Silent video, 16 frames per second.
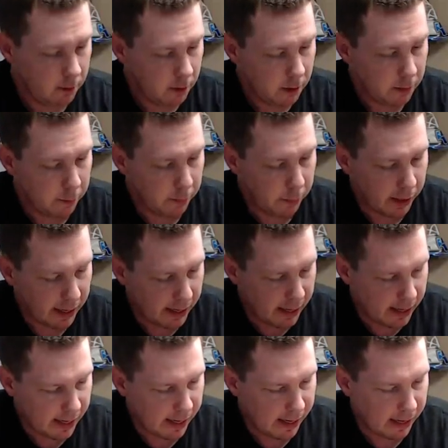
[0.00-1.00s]
but
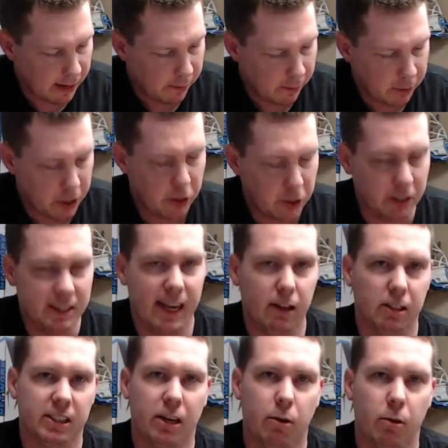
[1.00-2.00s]
uh, but you can tell it's
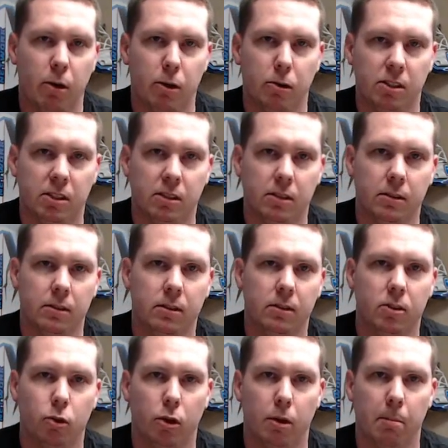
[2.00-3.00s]
like one of those
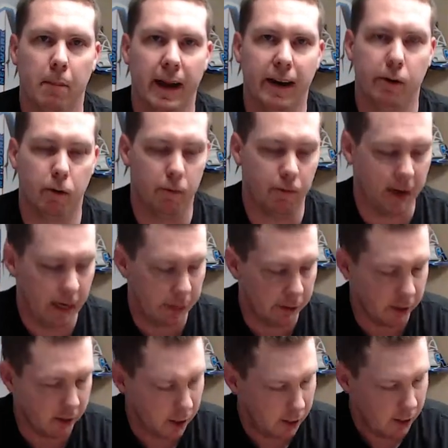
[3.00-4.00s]
sort of microfiber
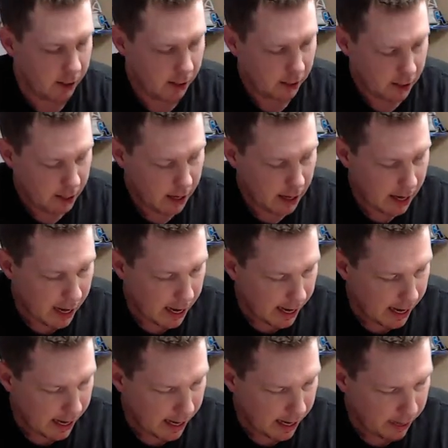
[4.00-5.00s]

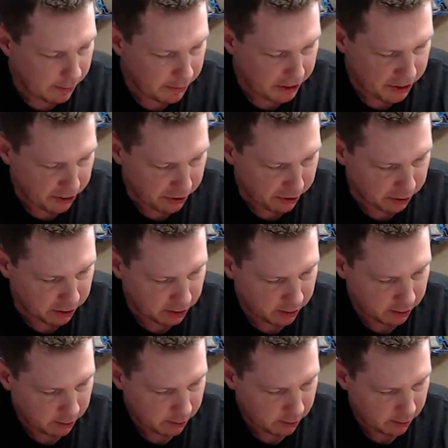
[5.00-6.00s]
uh, materials.
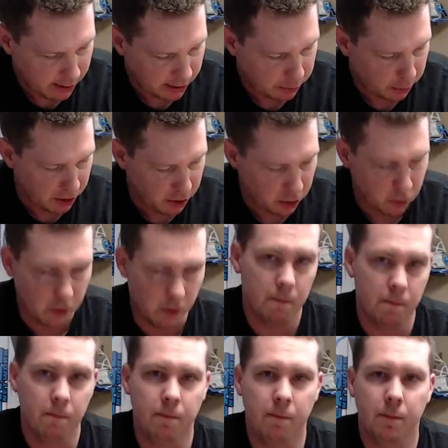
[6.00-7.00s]
That's pretty cool.
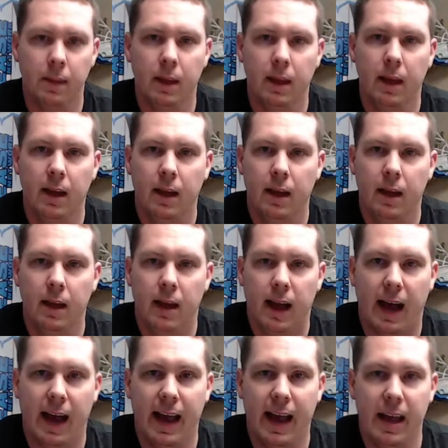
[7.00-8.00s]

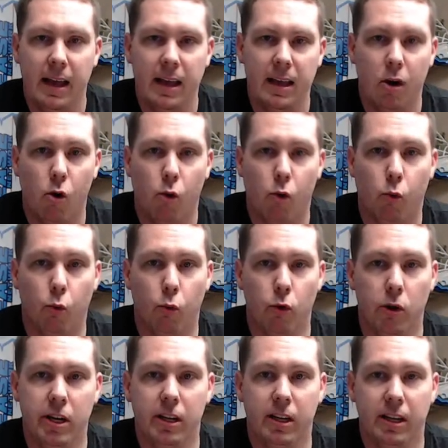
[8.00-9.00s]
I
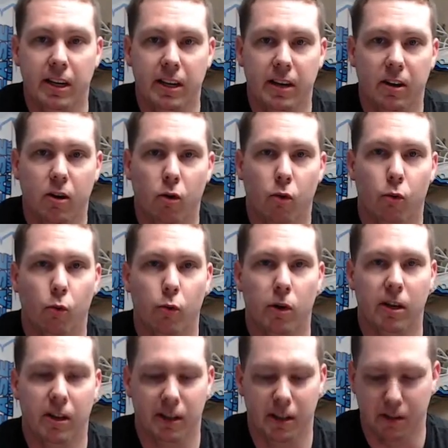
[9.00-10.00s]
really,
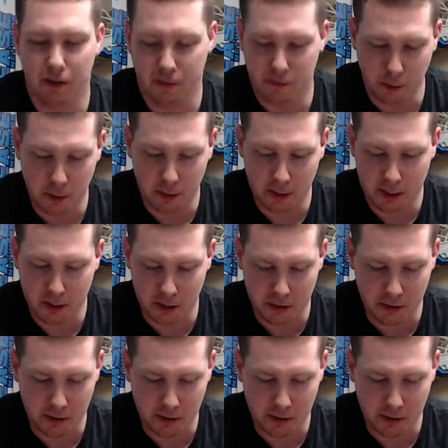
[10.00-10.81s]
really look forward to